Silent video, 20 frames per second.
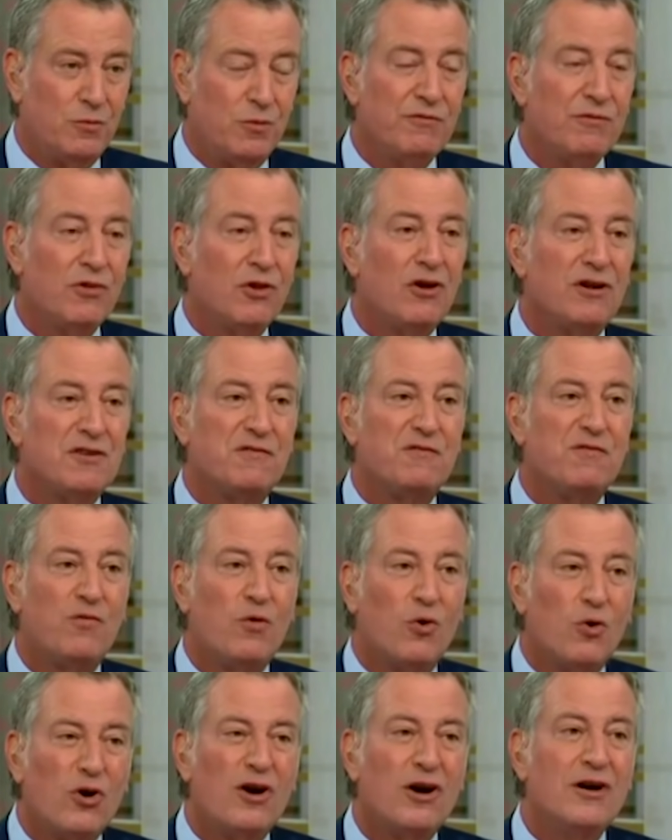we've lost
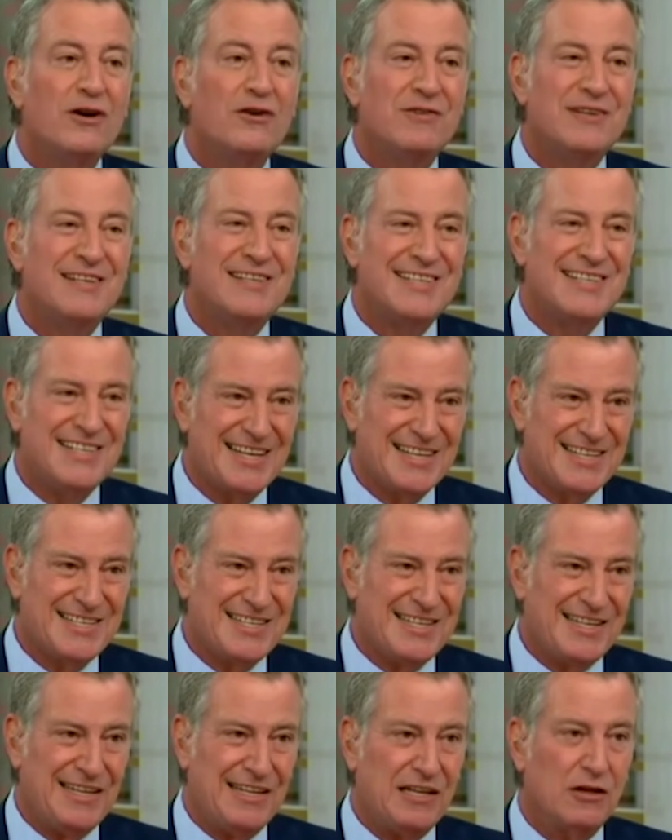
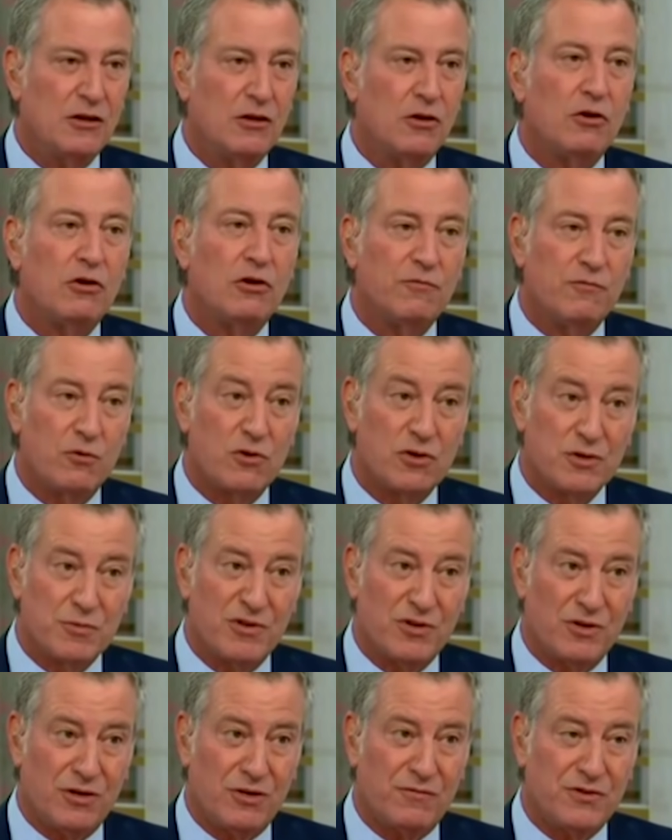460 law
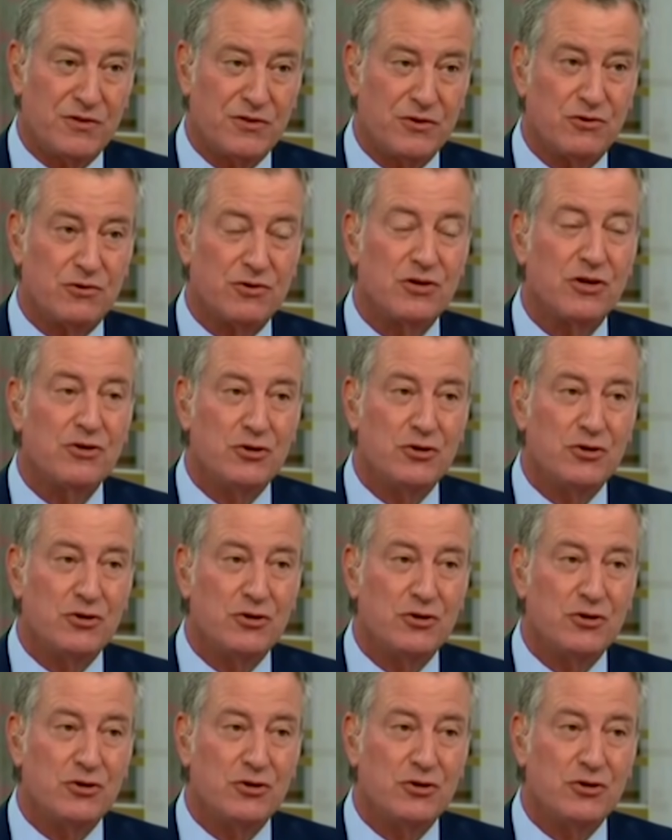enforcement officers